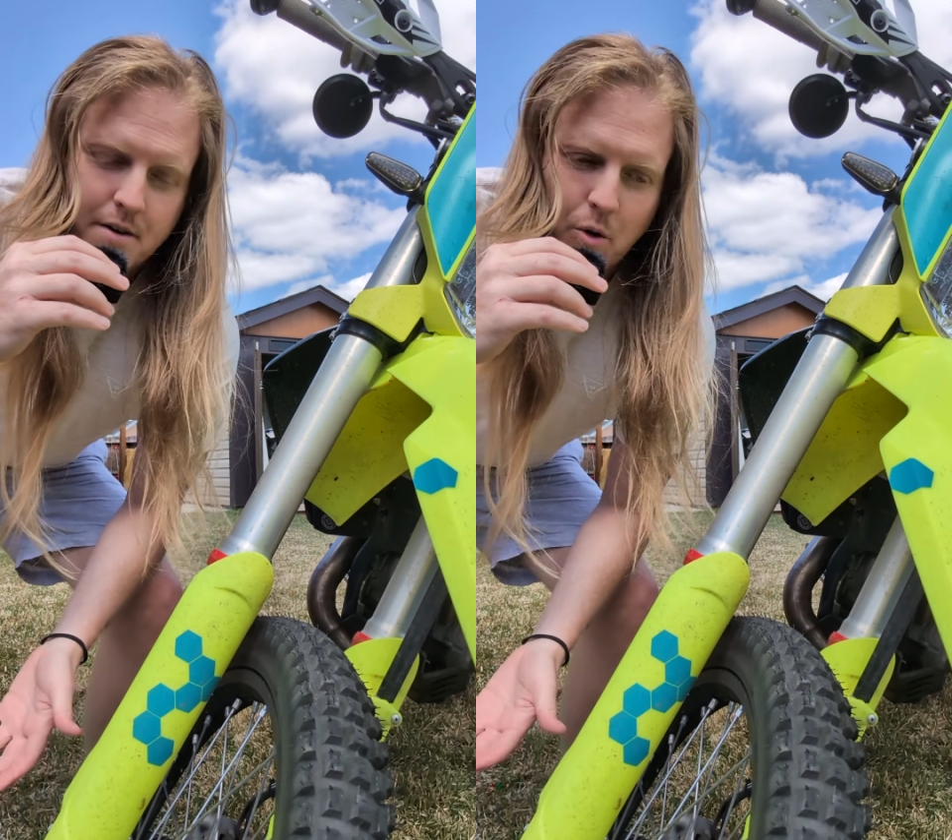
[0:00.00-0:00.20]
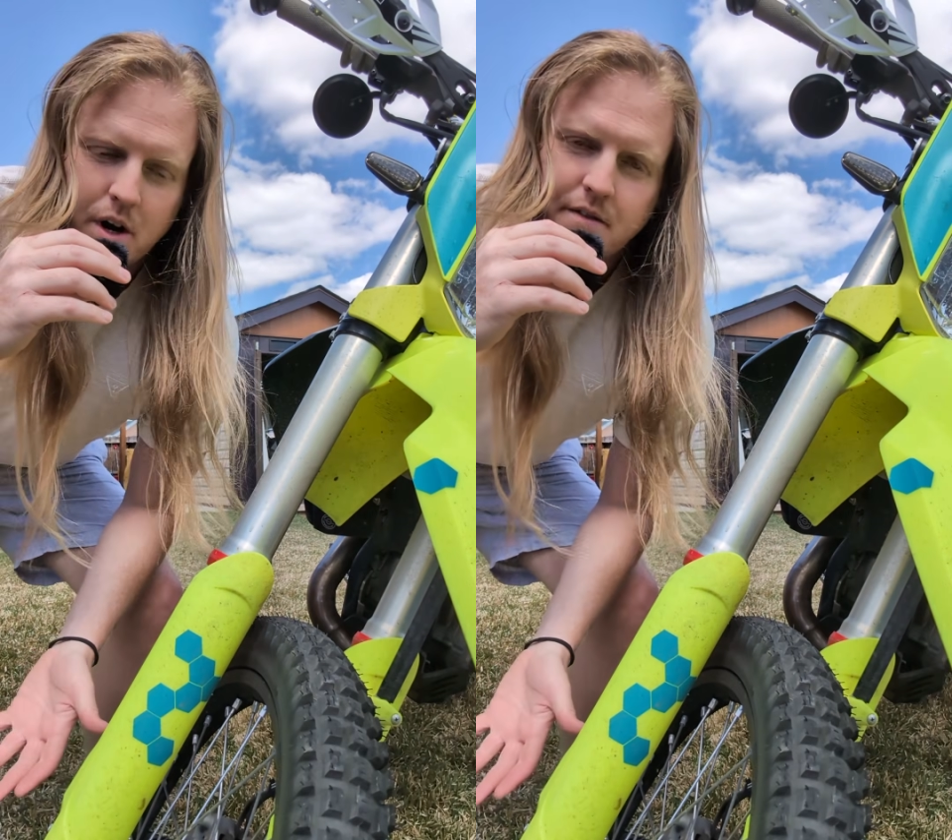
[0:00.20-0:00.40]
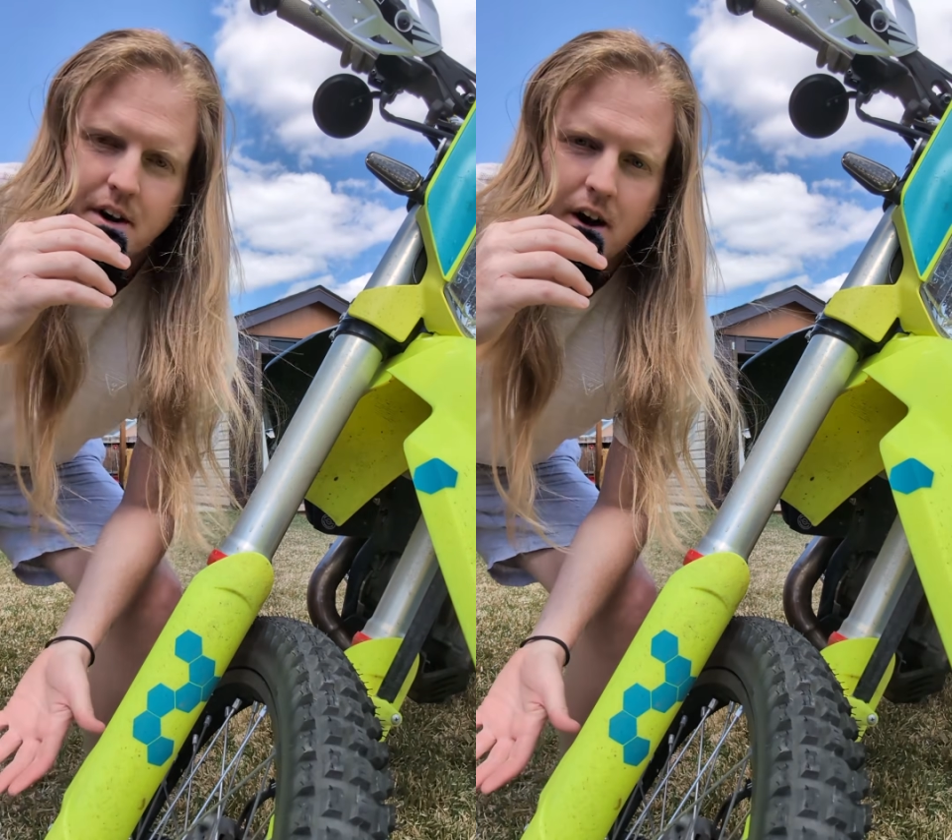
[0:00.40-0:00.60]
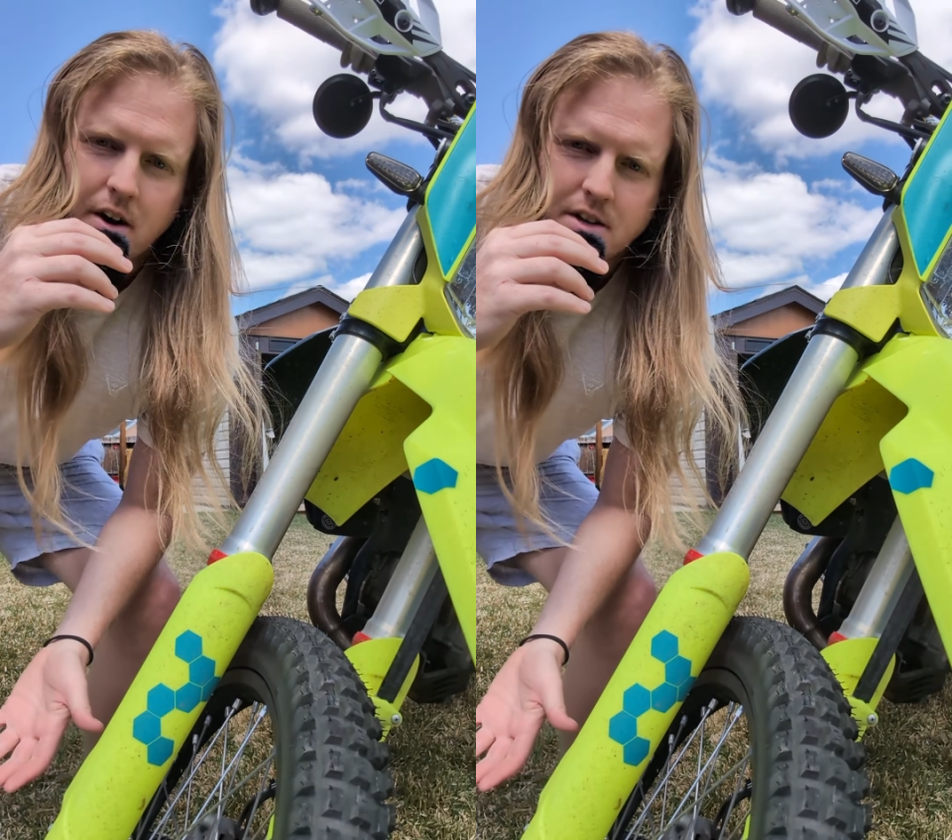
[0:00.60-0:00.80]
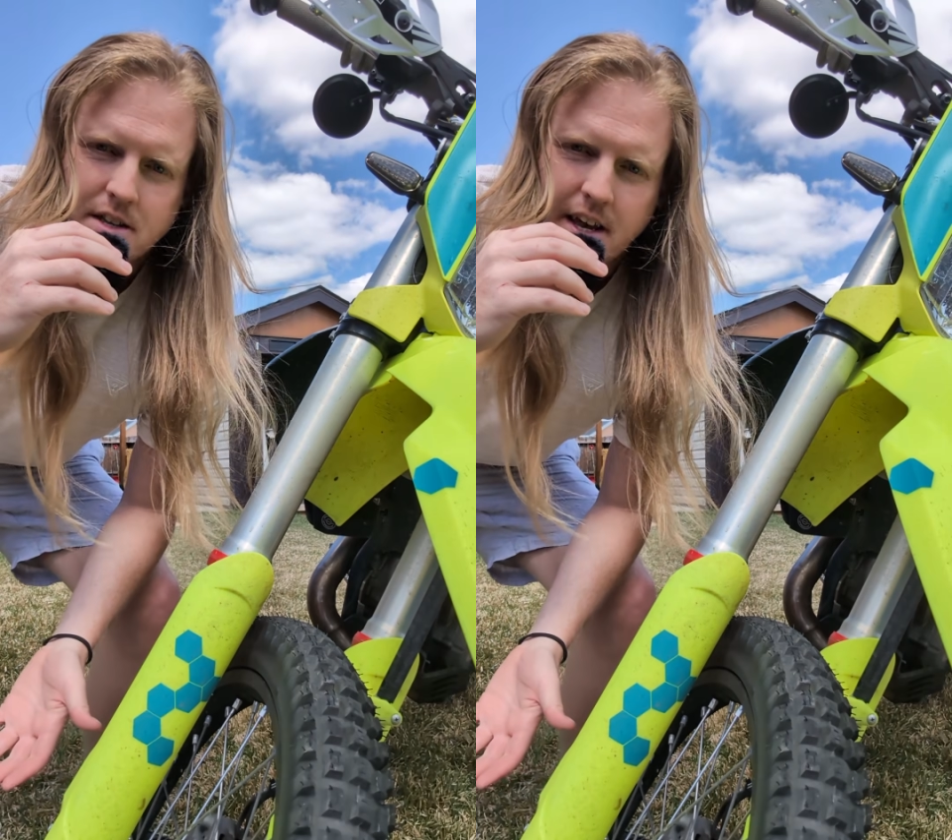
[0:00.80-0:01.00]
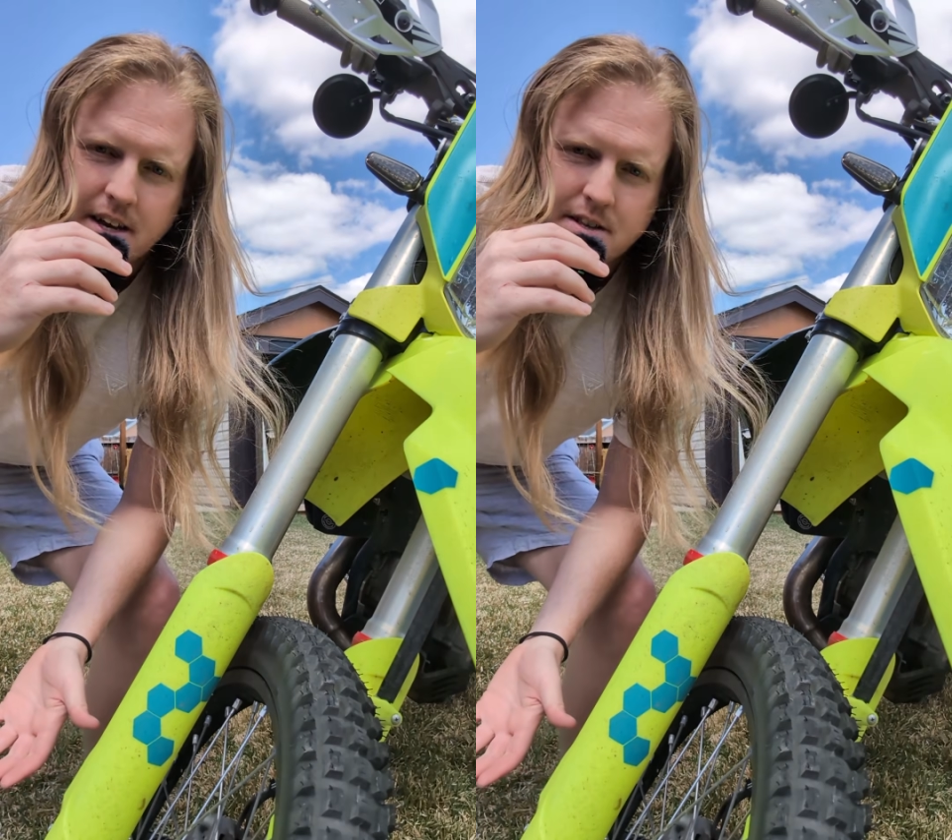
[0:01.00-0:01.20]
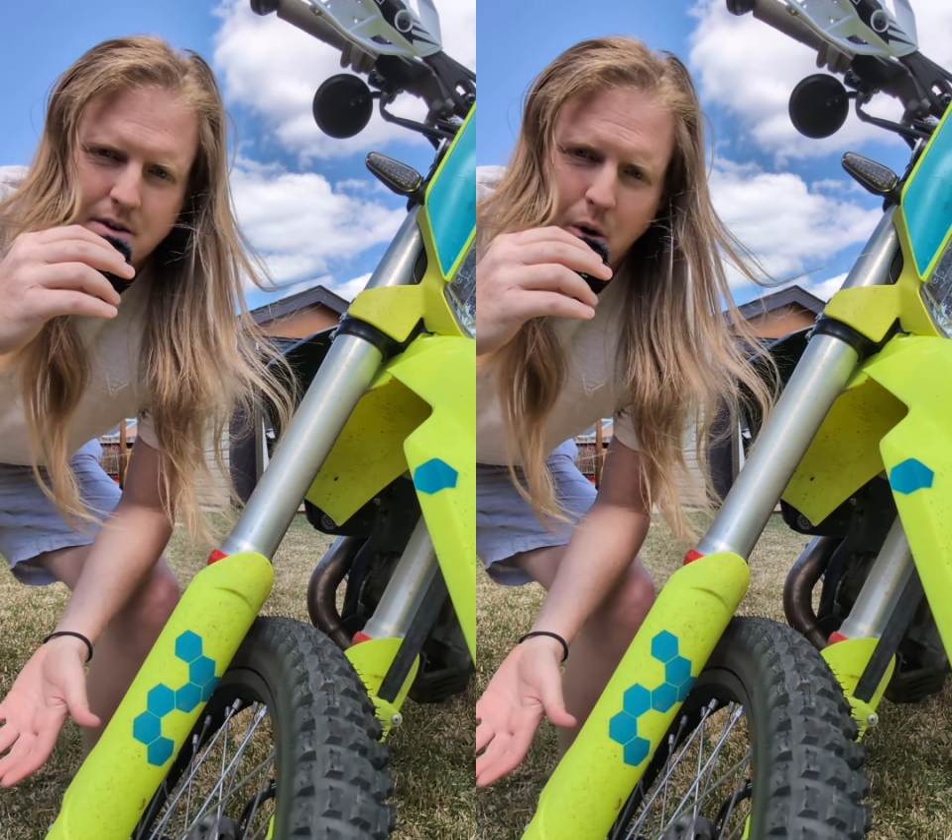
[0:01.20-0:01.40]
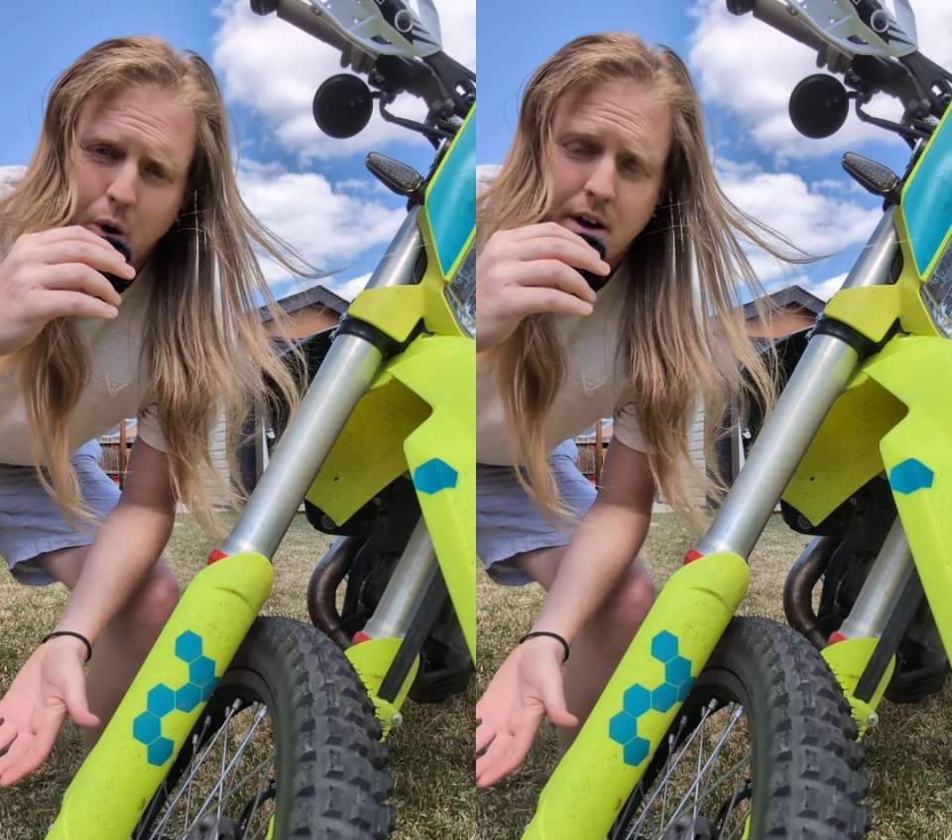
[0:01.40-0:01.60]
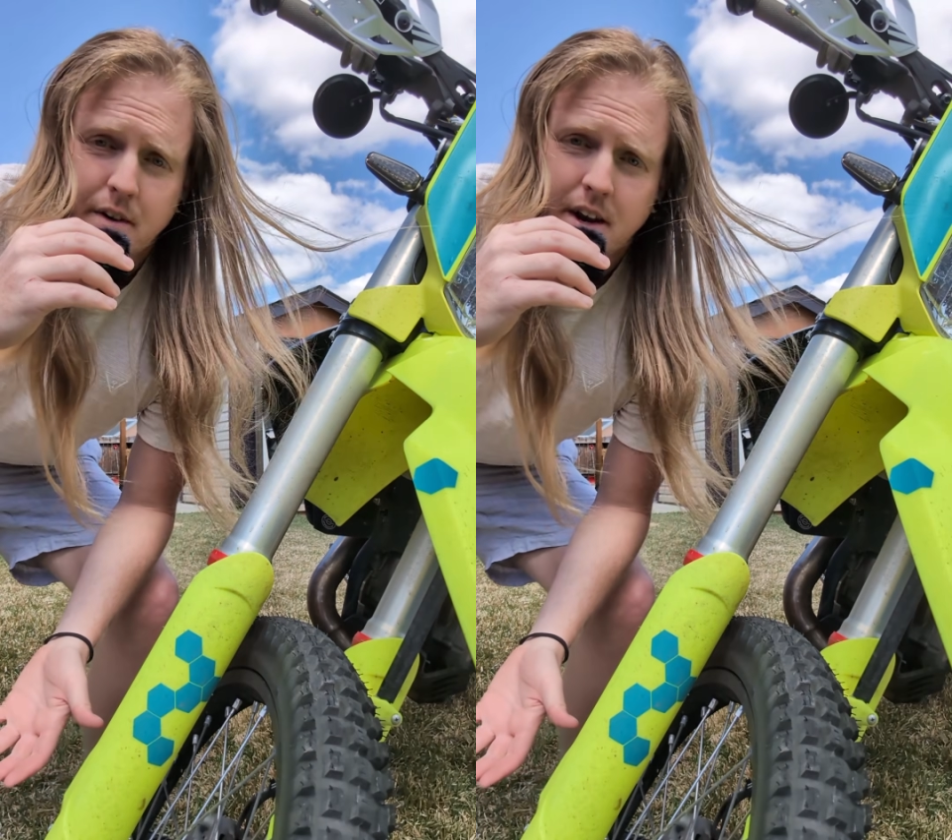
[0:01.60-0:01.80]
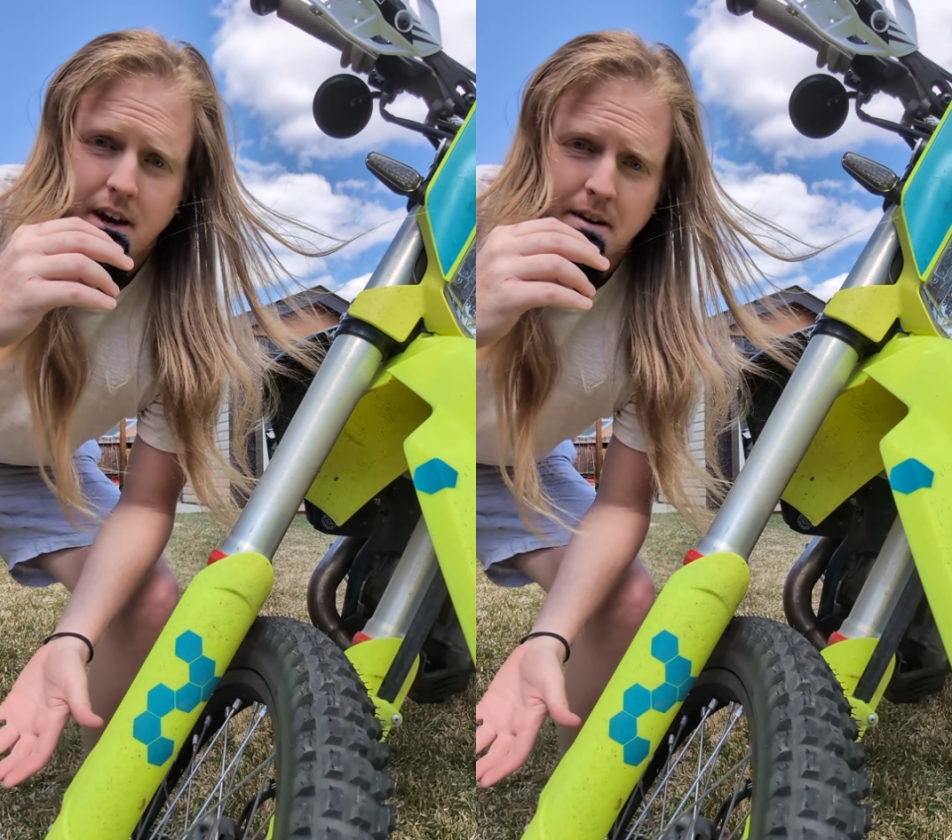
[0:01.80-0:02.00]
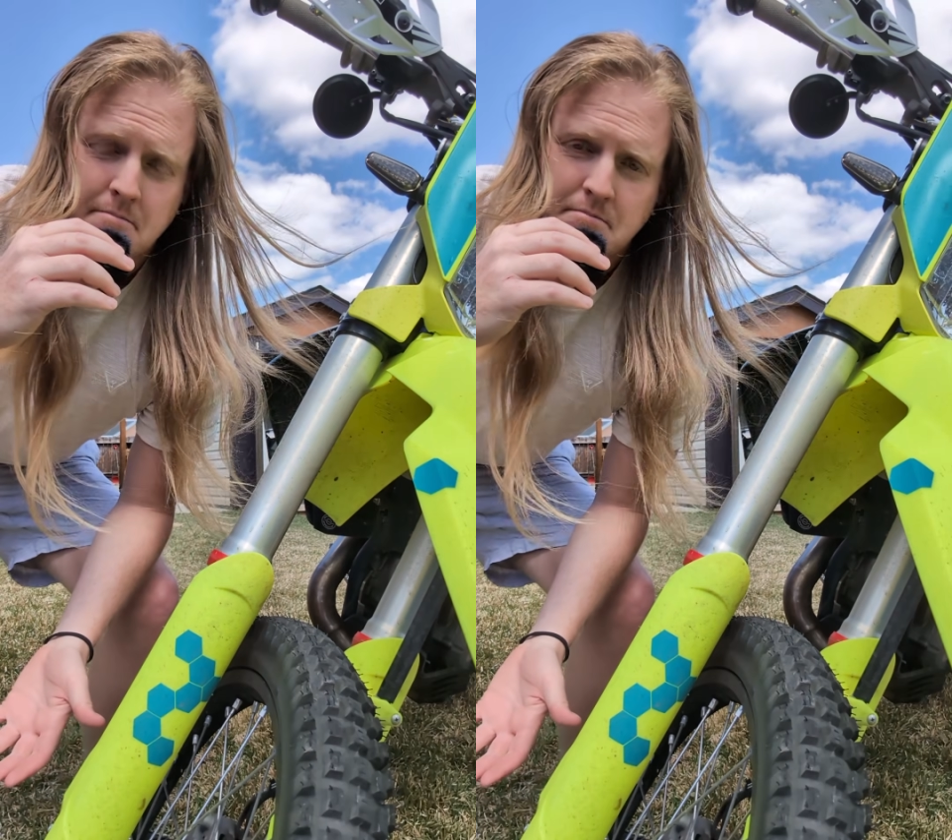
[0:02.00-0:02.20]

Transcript: or even an R6 or even a